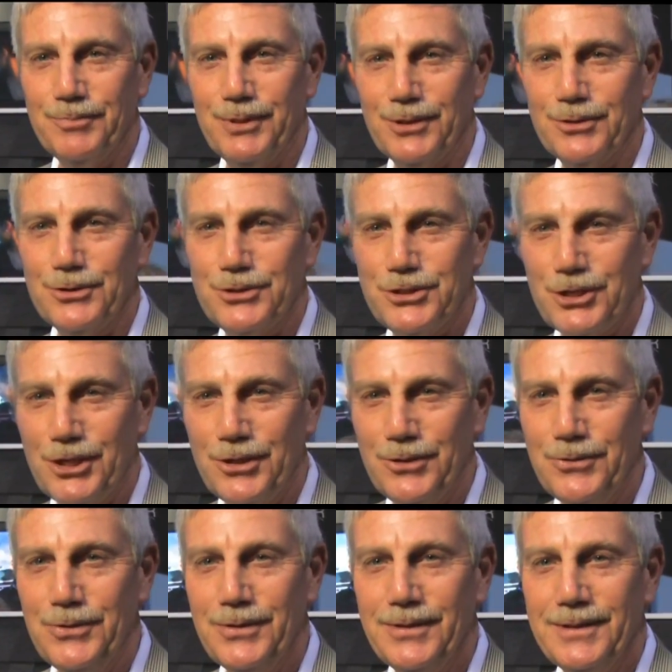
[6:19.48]
Builders'
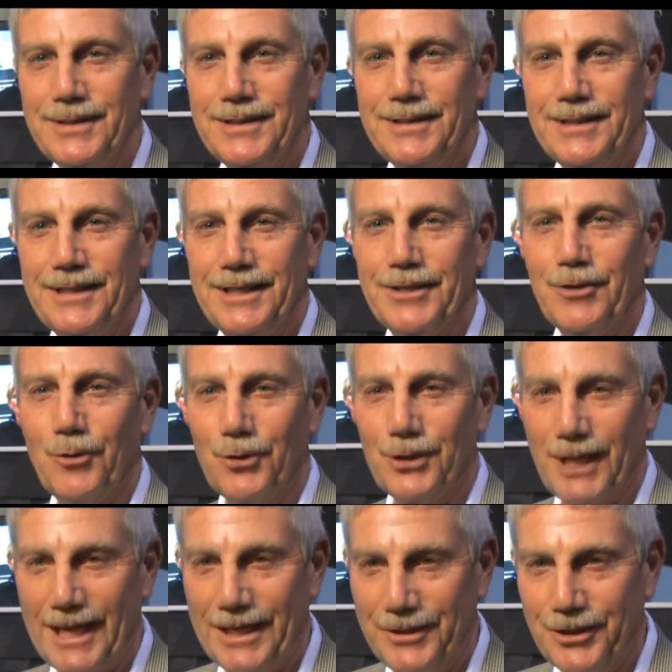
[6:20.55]
Show in
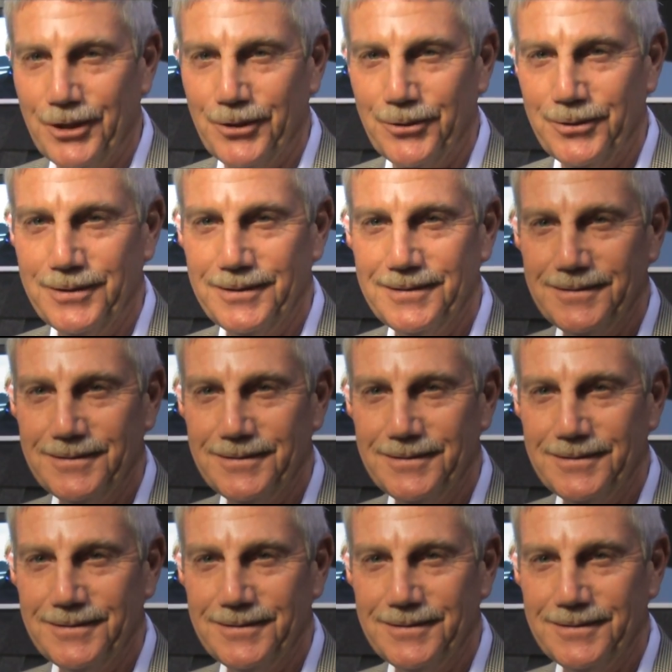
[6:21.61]
Orlando.